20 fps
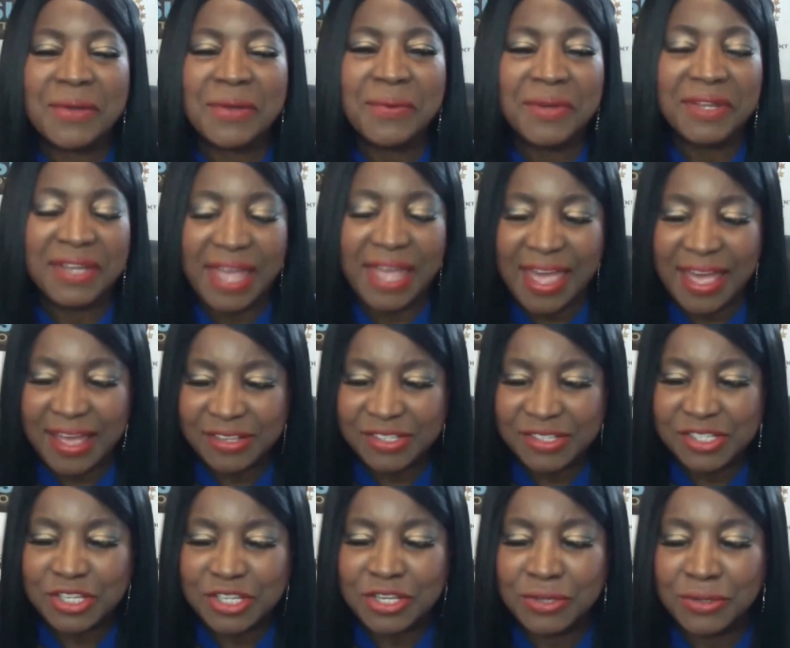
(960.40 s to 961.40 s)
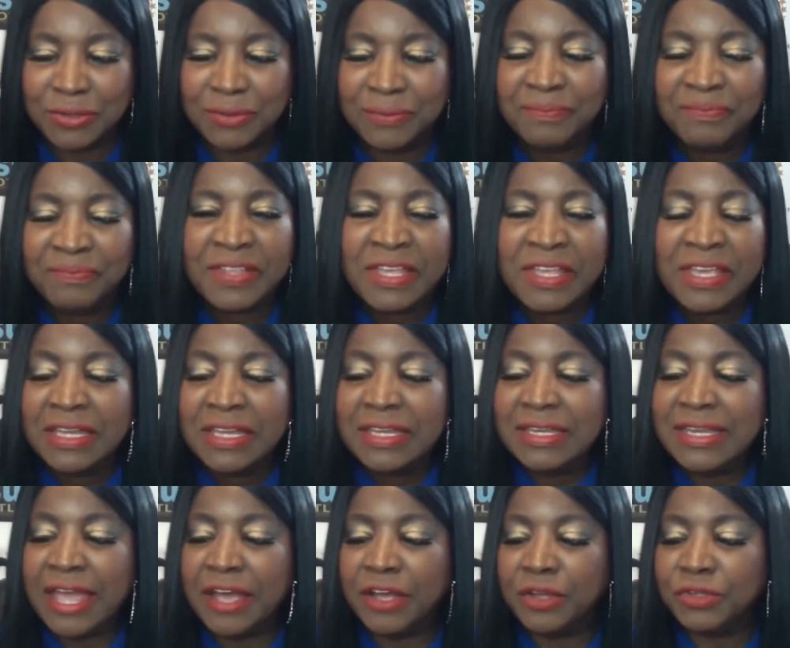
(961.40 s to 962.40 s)
I want to ask you.
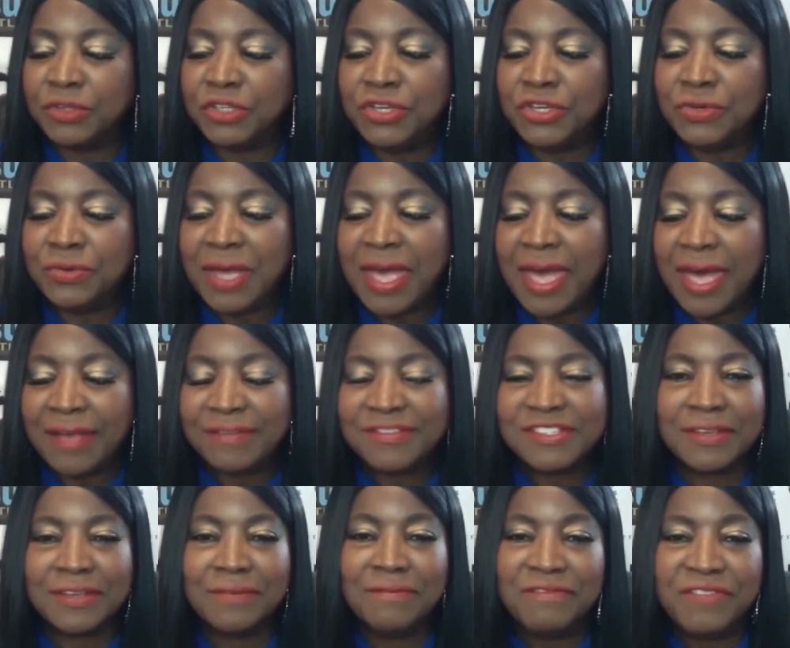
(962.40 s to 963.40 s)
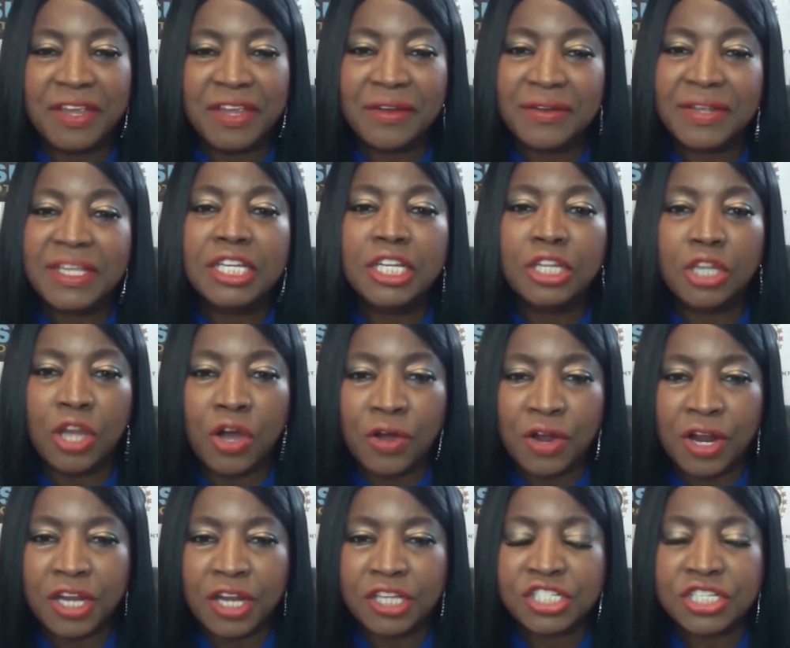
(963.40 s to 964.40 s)
Now, you have some very
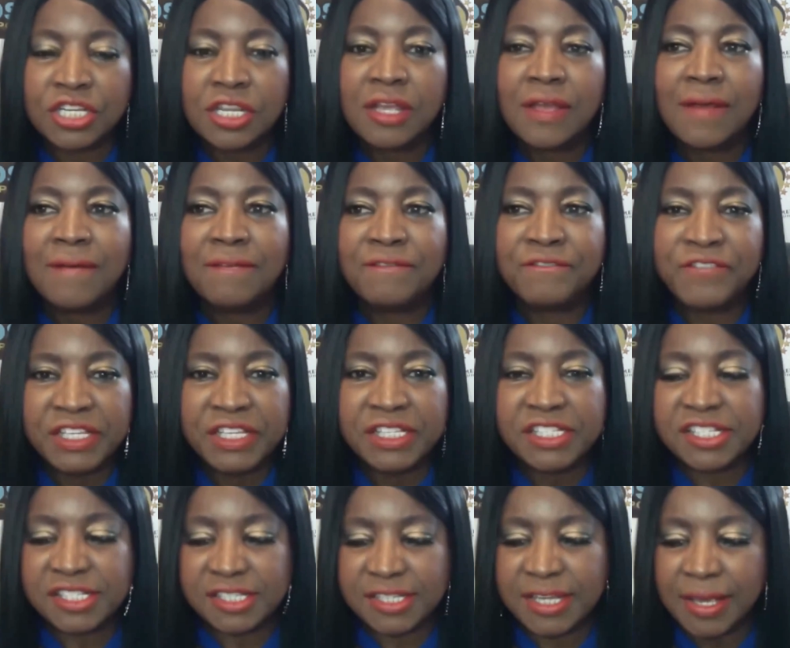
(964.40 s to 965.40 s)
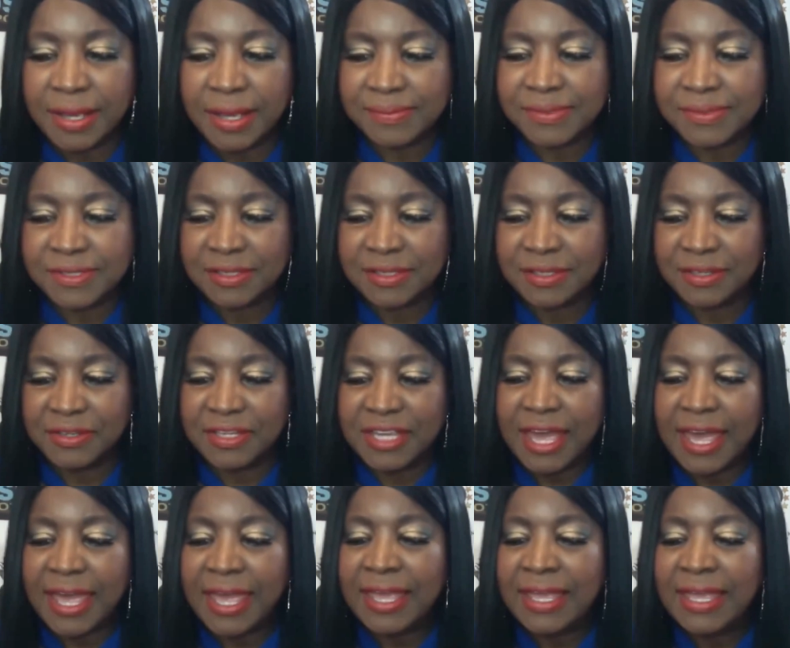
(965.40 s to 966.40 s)
large footsteps,
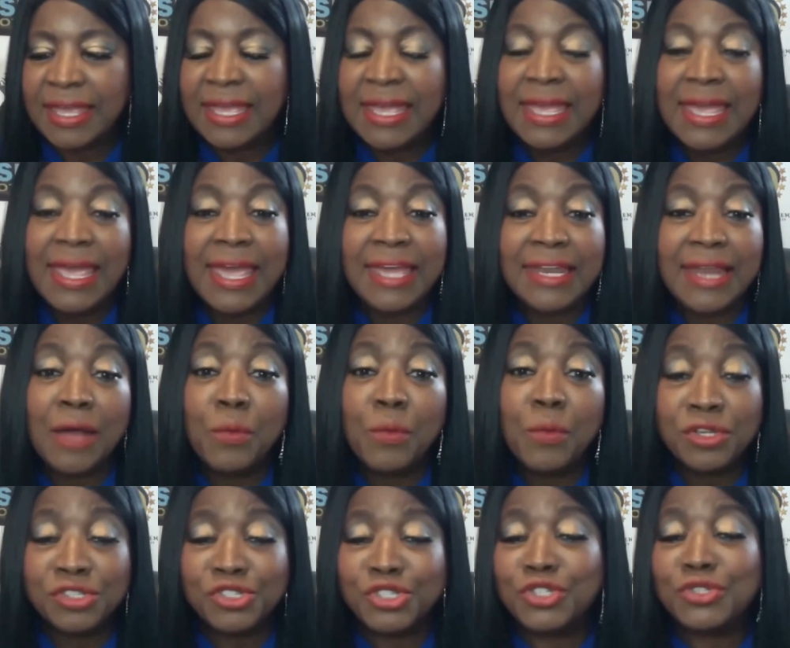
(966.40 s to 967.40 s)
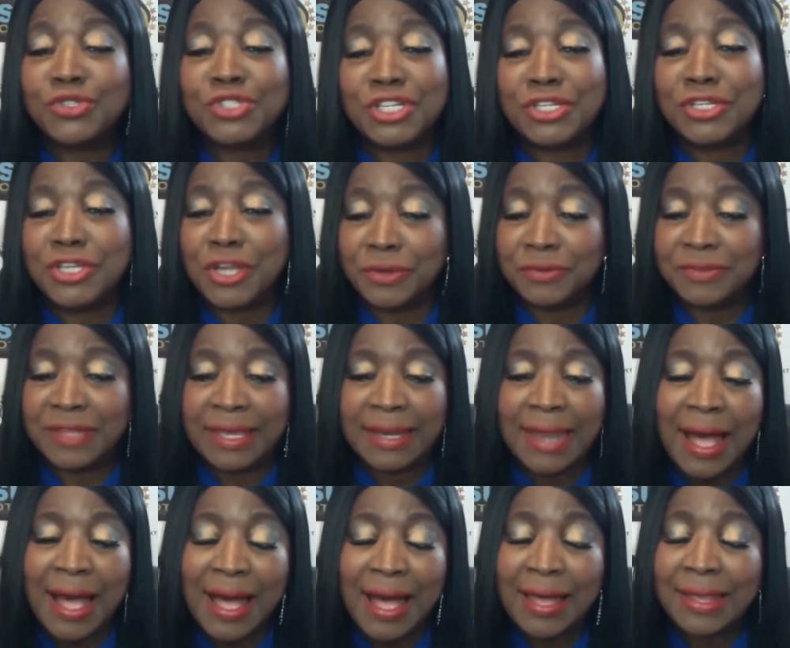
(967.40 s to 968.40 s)
okay? And I want you to know
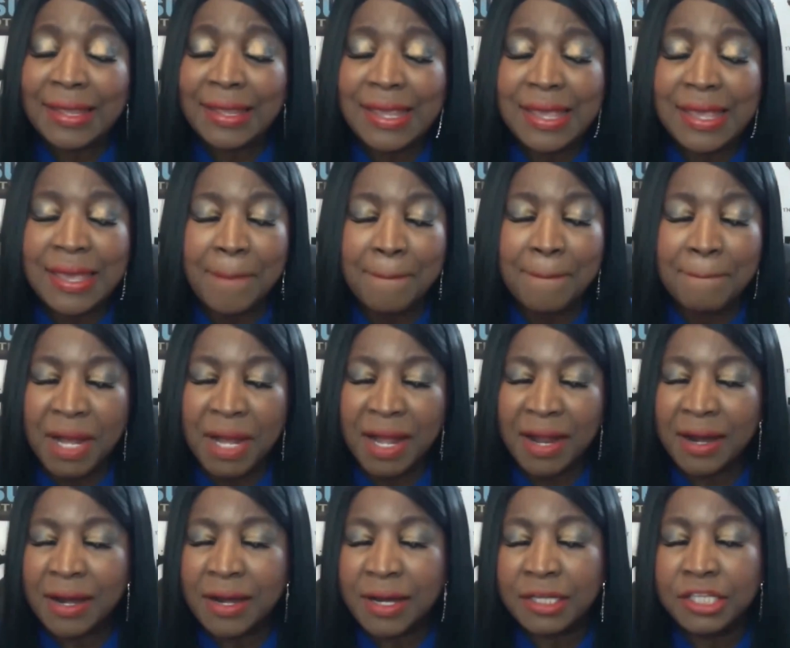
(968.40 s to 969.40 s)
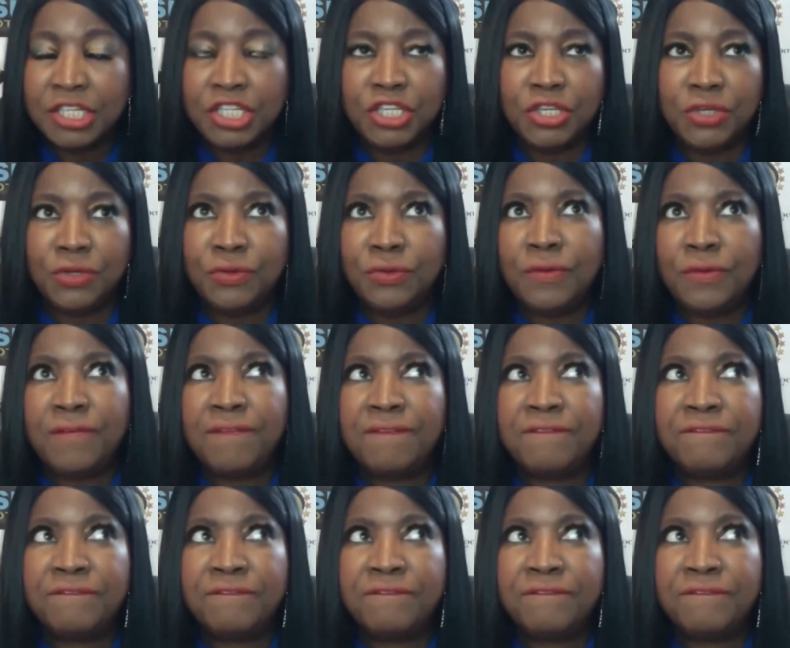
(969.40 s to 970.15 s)
that I admire you